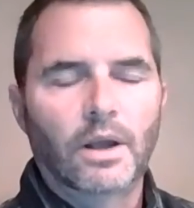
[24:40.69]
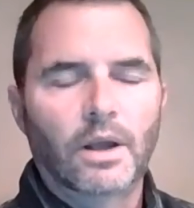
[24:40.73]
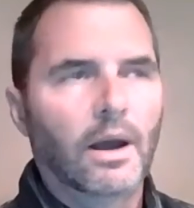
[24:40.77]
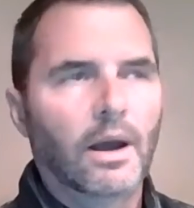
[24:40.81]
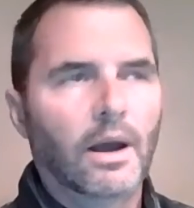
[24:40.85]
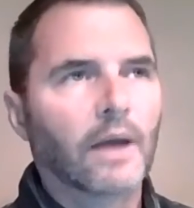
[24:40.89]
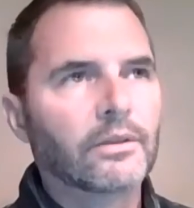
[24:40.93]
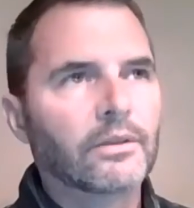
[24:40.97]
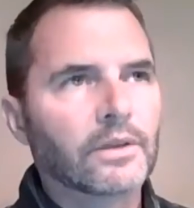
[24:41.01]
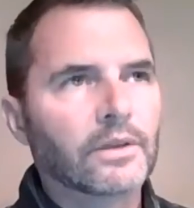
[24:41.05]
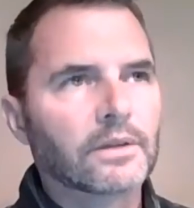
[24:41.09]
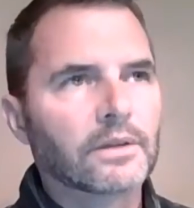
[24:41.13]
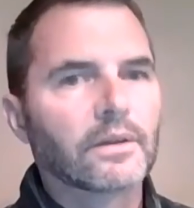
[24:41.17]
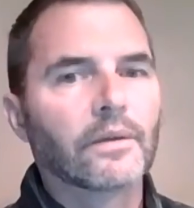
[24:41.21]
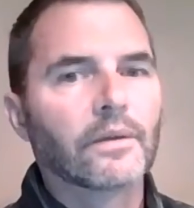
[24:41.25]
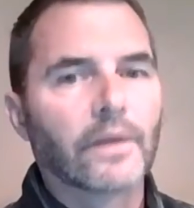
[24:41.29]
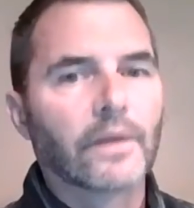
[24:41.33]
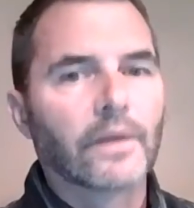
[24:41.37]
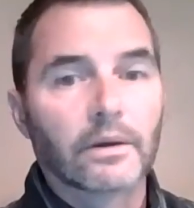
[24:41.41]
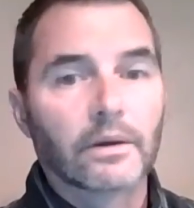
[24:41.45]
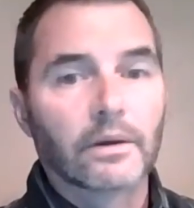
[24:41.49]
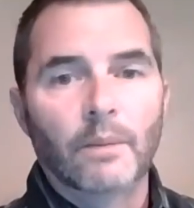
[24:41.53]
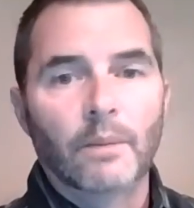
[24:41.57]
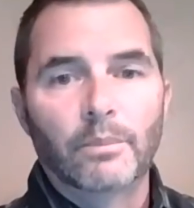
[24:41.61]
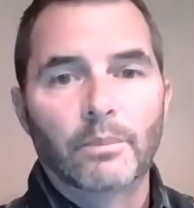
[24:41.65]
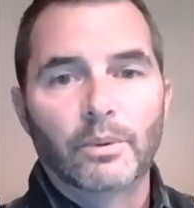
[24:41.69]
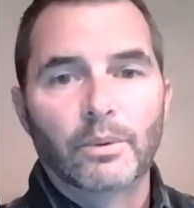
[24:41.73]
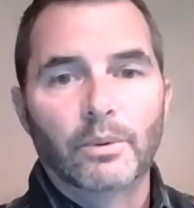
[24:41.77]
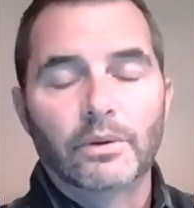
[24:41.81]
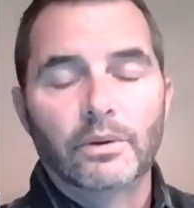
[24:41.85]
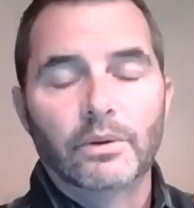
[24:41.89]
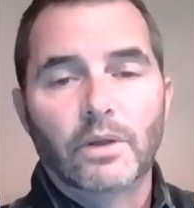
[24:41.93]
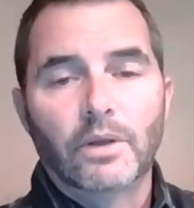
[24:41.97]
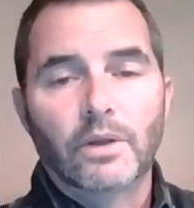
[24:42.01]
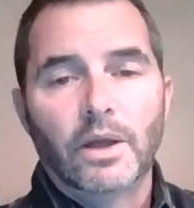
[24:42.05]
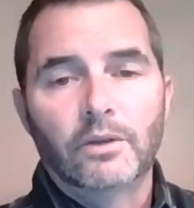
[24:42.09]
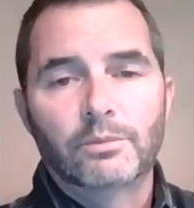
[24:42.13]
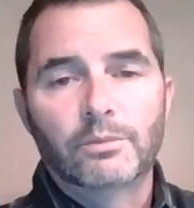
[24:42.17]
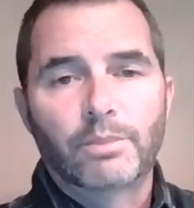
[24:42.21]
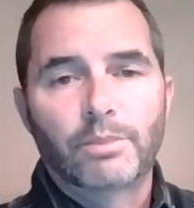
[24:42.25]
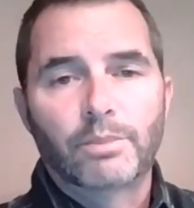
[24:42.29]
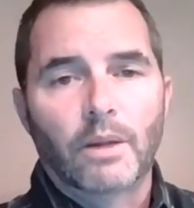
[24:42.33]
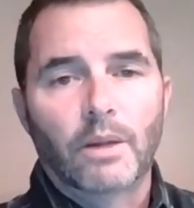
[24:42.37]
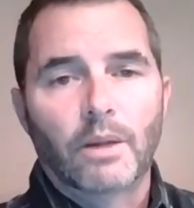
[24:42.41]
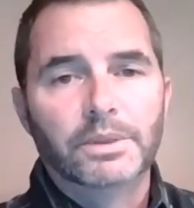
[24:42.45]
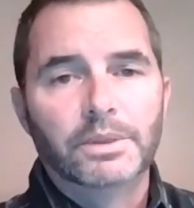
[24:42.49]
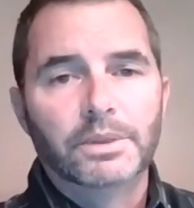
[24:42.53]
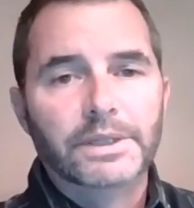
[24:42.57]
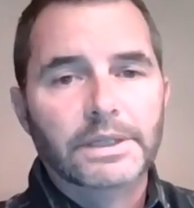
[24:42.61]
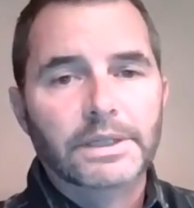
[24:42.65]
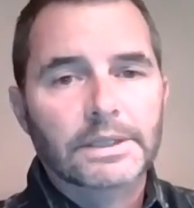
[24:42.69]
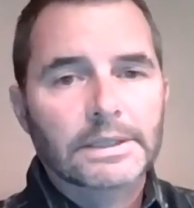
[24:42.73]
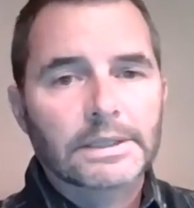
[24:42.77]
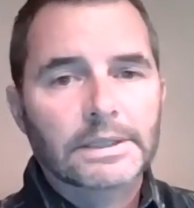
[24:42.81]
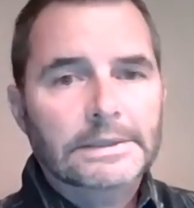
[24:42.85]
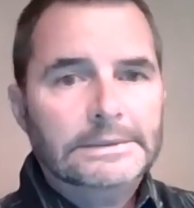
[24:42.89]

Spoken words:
I think that number is probably,